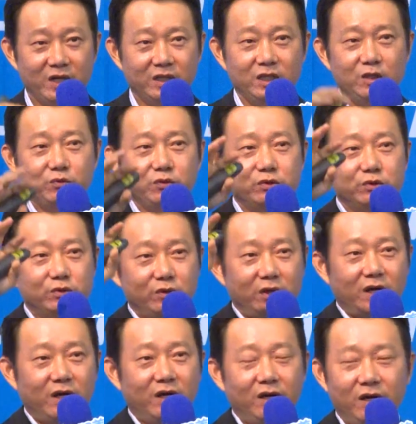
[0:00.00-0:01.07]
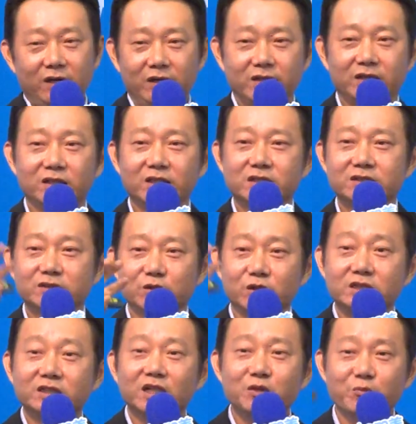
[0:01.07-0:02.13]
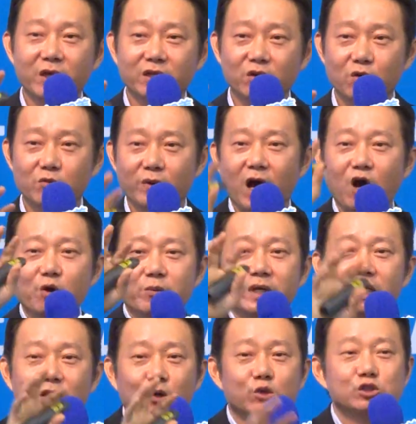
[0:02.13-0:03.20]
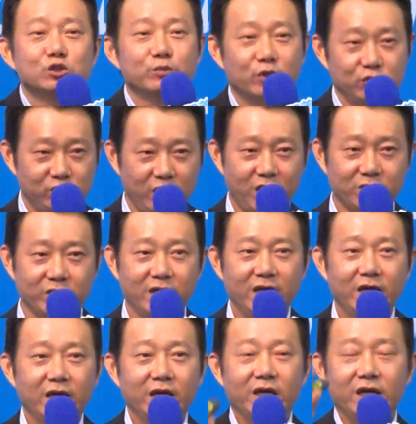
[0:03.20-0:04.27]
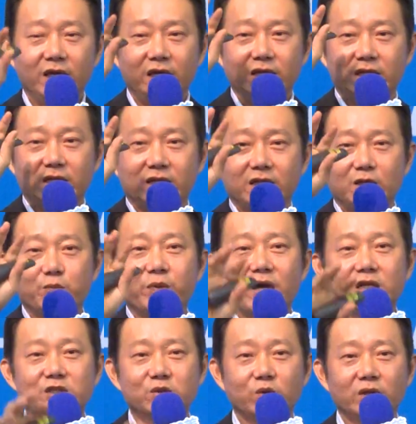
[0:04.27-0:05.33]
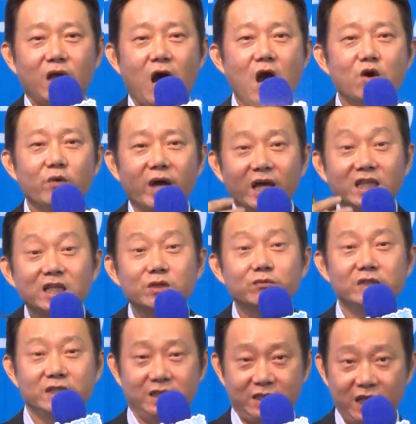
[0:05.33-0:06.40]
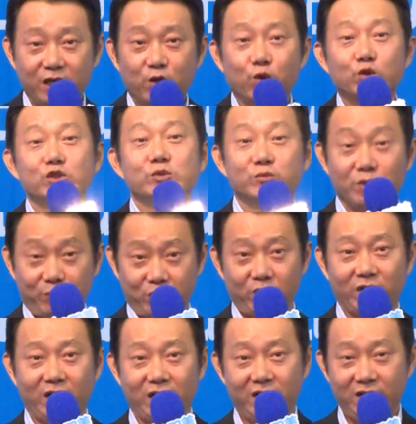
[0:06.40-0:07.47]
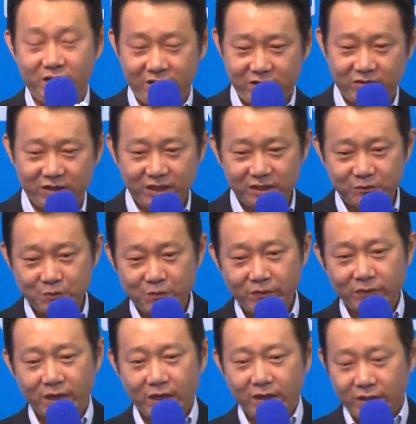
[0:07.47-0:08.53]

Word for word: But if you, it's not a matter of how many consumer you have. It depends on how actively they consume the product. Right?